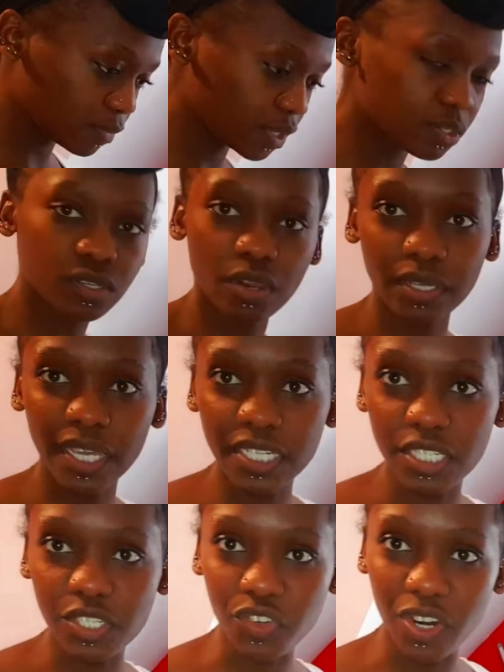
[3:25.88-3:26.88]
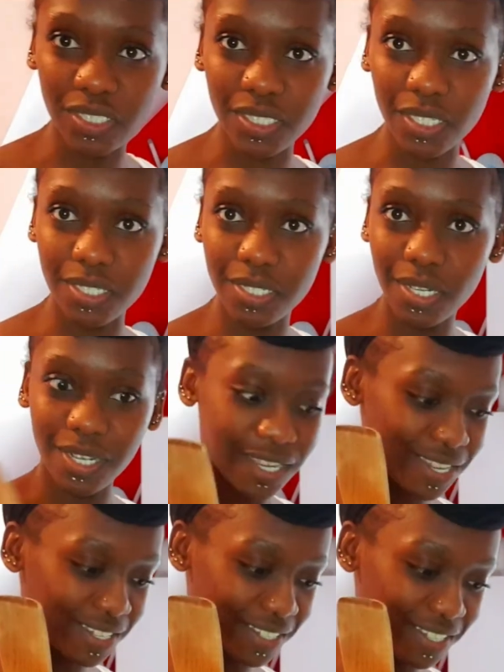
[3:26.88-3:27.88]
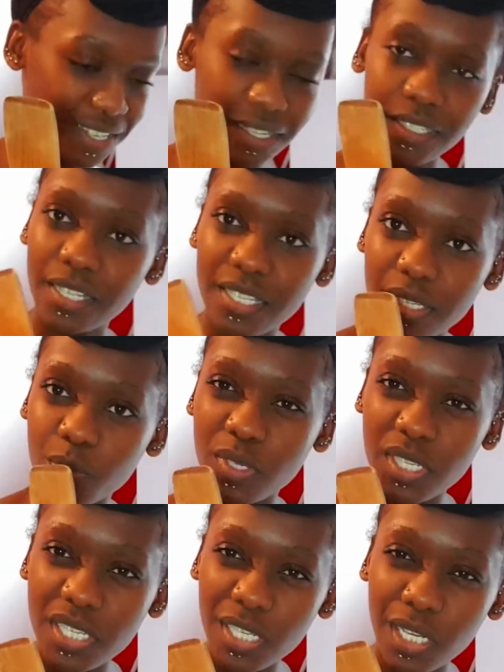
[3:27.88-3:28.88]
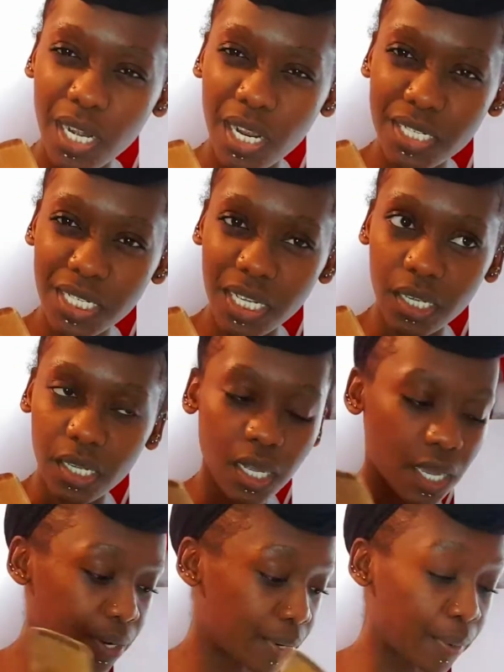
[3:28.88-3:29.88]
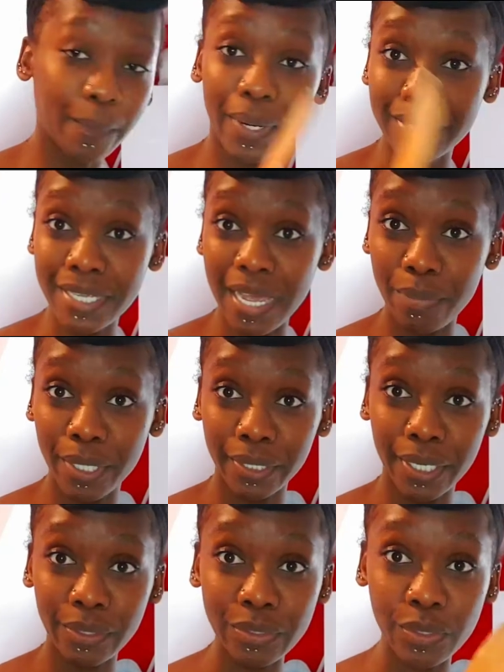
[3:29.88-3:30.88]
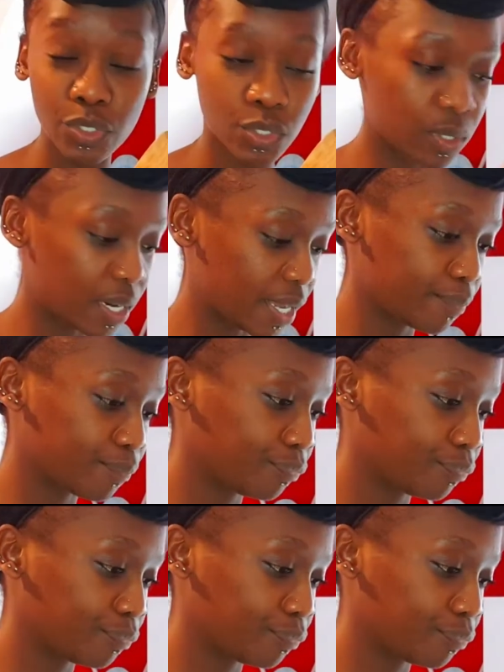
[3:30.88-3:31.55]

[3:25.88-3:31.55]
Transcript: Sorry, I'm getting distracted. Was this a good idea? I don't know, but it's happening now, so it's too late.